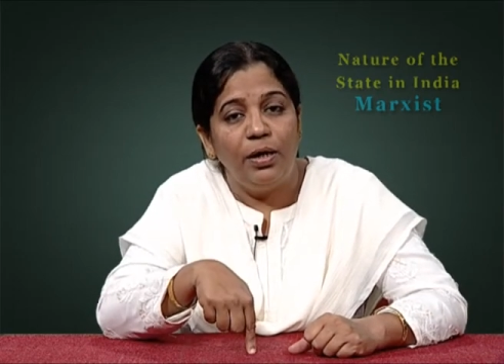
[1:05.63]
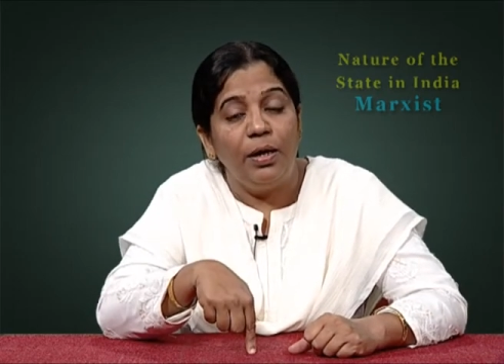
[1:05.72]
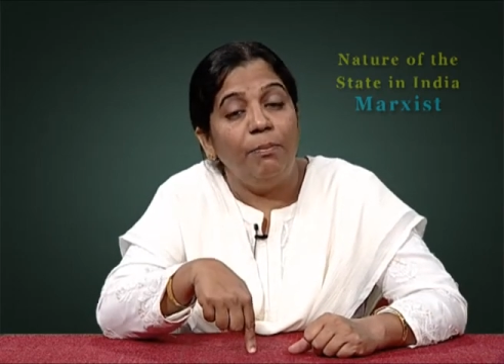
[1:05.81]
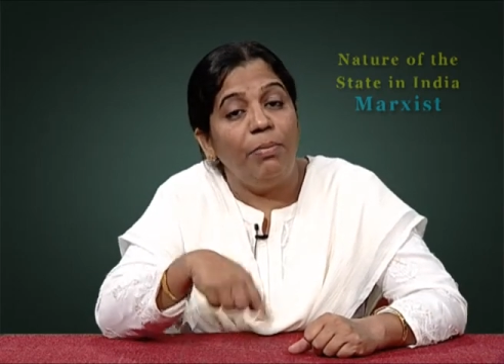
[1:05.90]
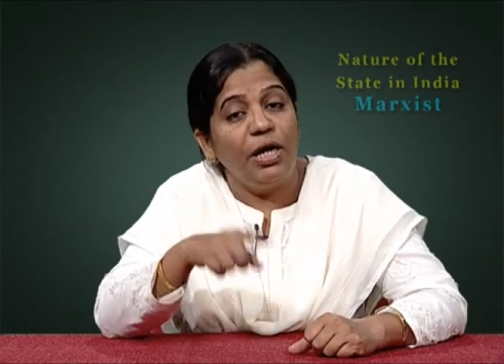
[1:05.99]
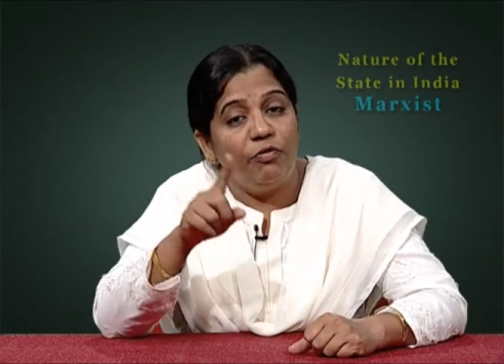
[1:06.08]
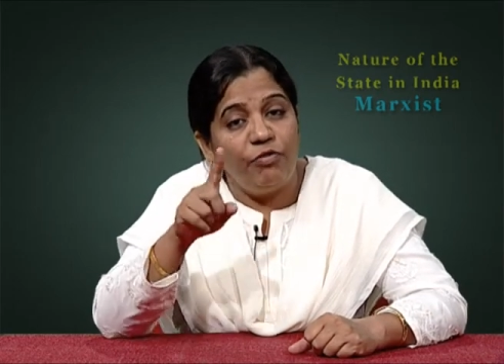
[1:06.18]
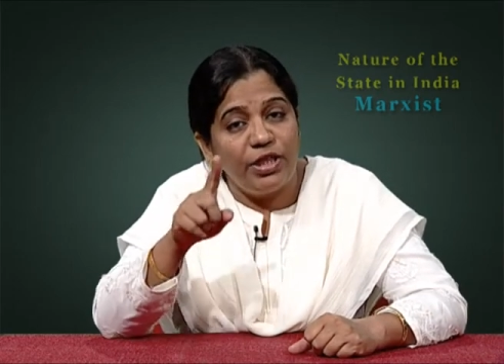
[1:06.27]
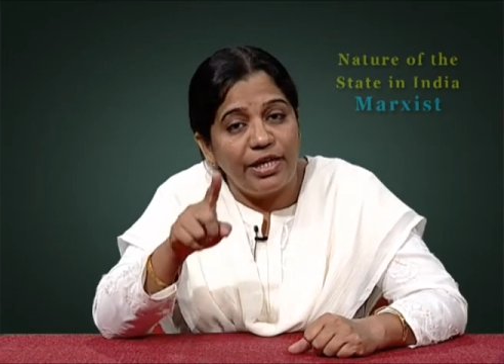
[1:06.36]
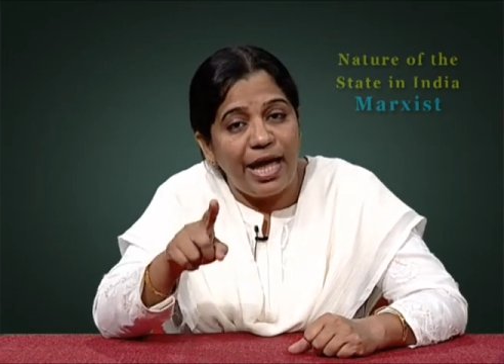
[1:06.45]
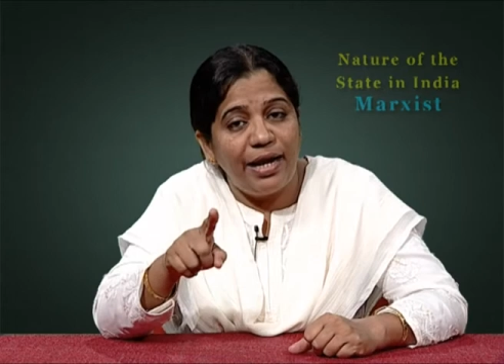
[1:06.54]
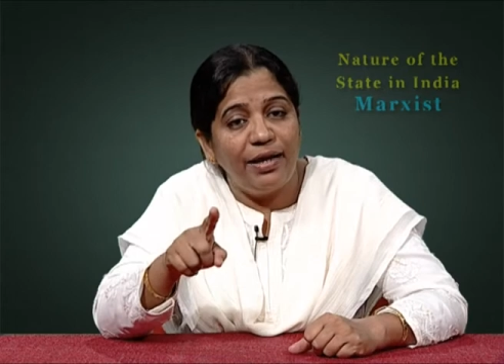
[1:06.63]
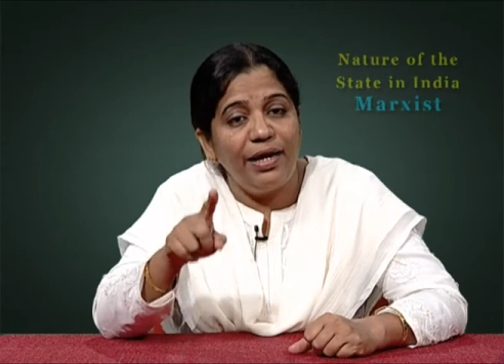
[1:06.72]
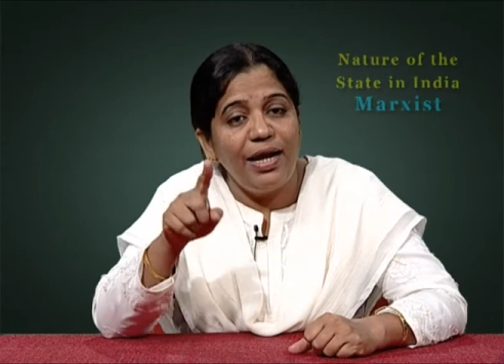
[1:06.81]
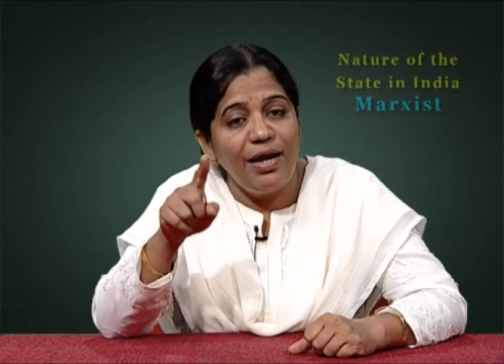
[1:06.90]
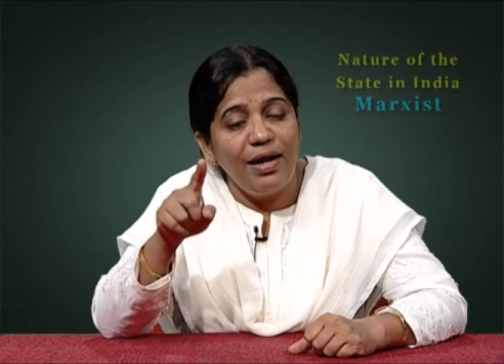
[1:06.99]
but with an
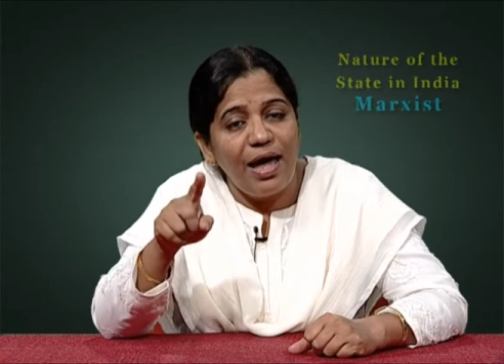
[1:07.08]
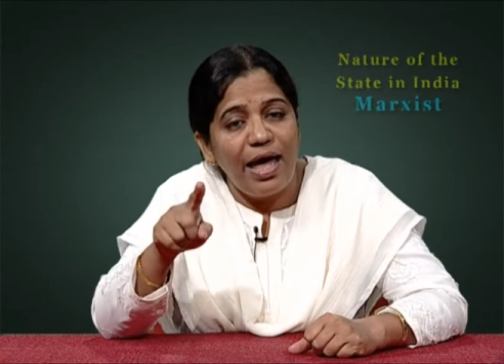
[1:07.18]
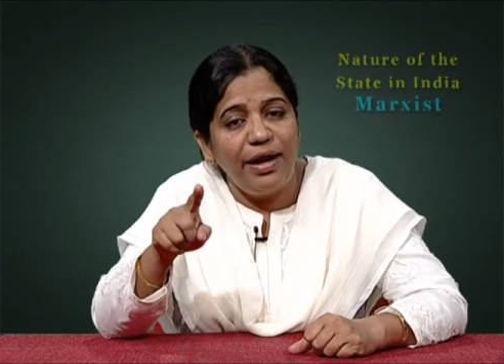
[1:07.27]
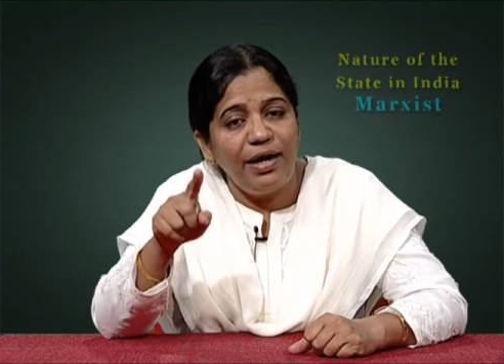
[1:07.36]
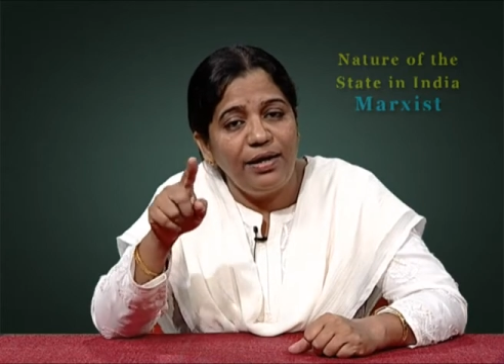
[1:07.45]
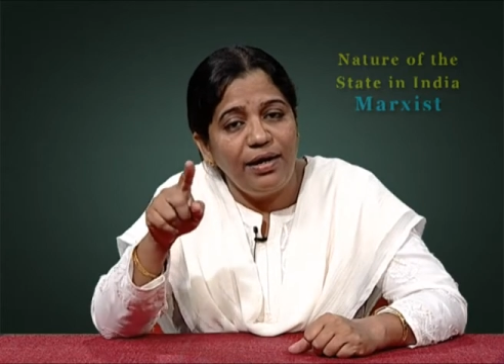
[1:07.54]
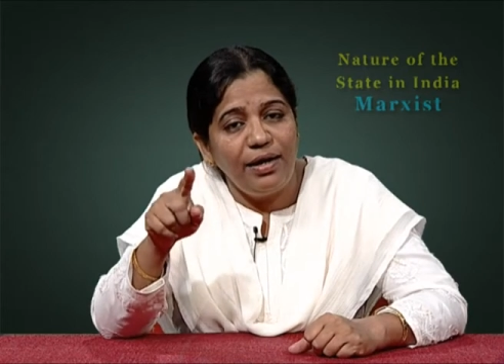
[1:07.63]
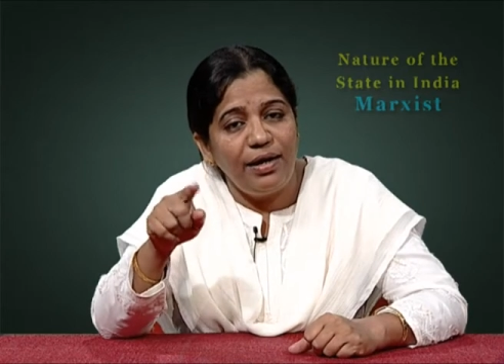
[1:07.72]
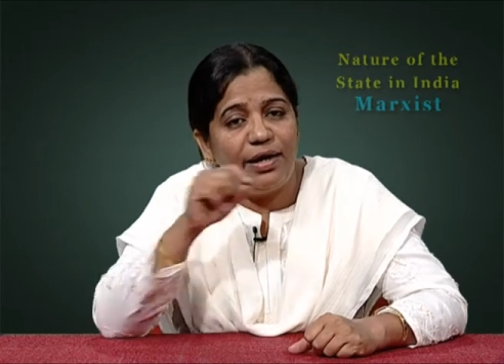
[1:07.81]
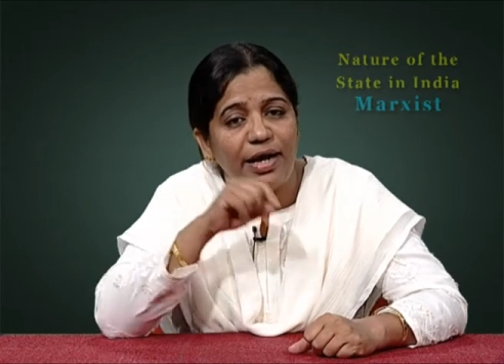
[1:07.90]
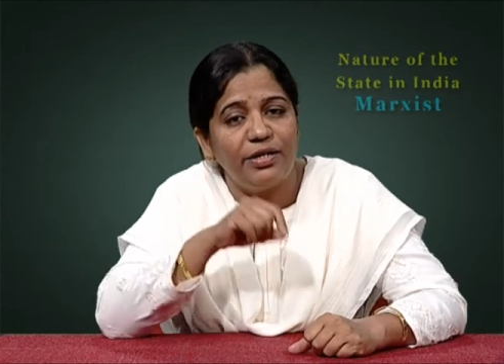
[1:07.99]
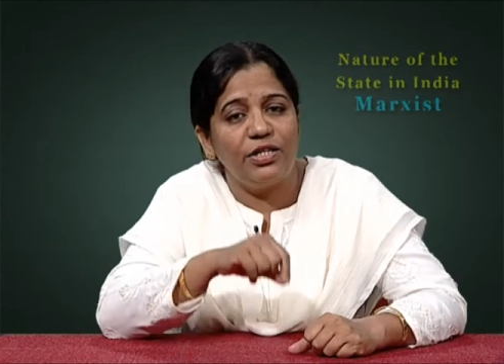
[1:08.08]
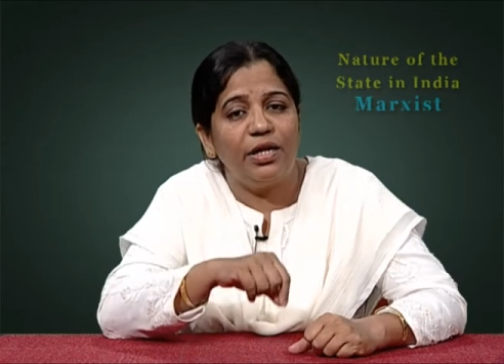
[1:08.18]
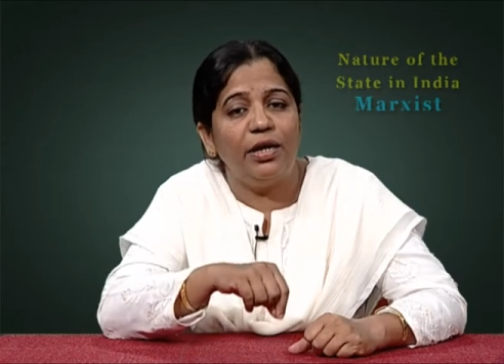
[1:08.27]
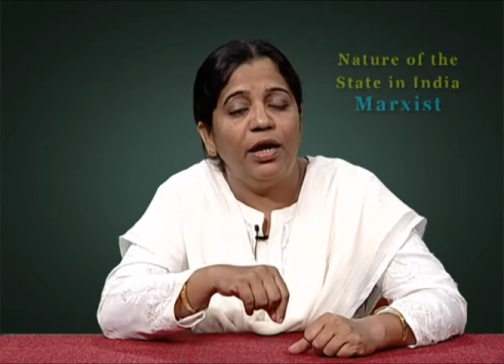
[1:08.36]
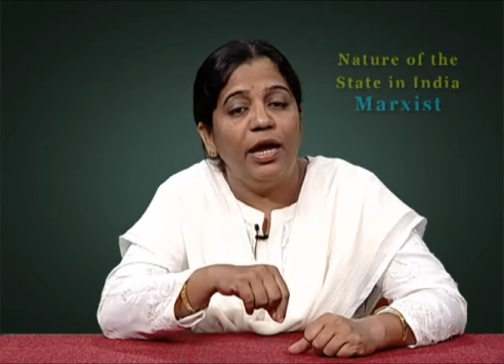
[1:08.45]
indirectly elected